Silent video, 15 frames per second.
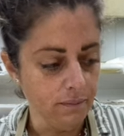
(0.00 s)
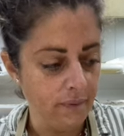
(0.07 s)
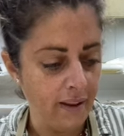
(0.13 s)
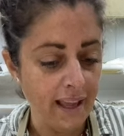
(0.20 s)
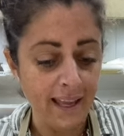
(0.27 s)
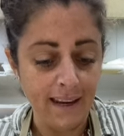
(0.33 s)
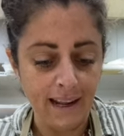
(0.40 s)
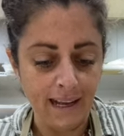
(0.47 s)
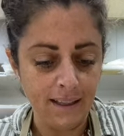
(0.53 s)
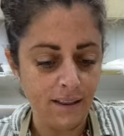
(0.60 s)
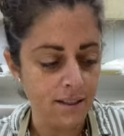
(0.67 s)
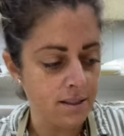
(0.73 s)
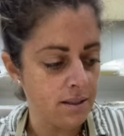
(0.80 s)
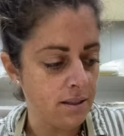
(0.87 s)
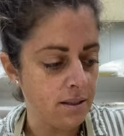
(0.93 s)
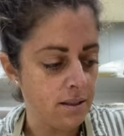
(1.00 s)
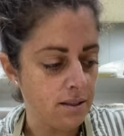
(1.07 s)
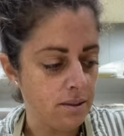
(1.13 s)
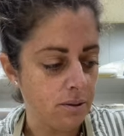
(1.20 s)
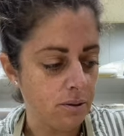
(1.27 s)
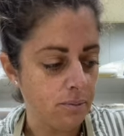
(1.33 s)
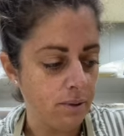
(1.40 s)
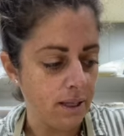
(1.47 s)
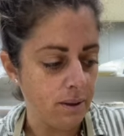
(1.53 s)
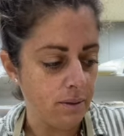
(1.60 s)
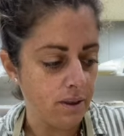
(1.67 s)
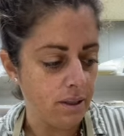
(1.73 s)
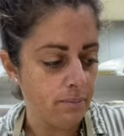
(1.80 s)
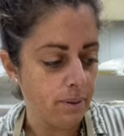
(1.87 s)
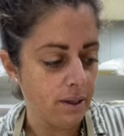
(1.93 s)
and add this to this little plate with
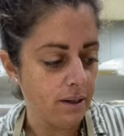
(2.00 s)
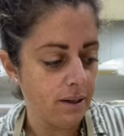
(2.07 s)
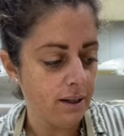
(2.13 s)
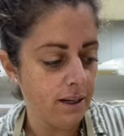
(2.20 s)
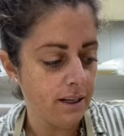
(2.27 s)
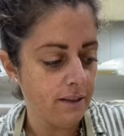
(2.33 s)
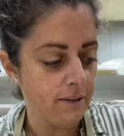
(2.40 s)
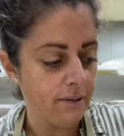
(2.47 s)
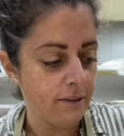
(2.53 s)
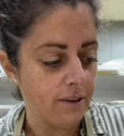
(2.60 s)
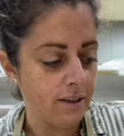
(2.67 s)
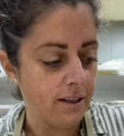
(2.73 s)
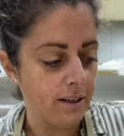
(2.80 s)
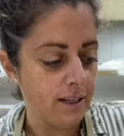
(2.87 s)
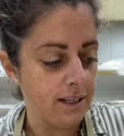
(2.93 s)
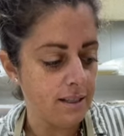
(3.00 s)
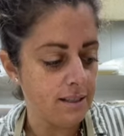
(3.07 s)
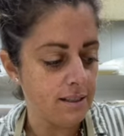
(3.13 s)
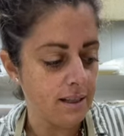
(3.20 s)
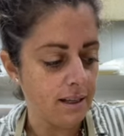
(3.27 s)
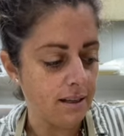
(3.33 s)
the bird for a nice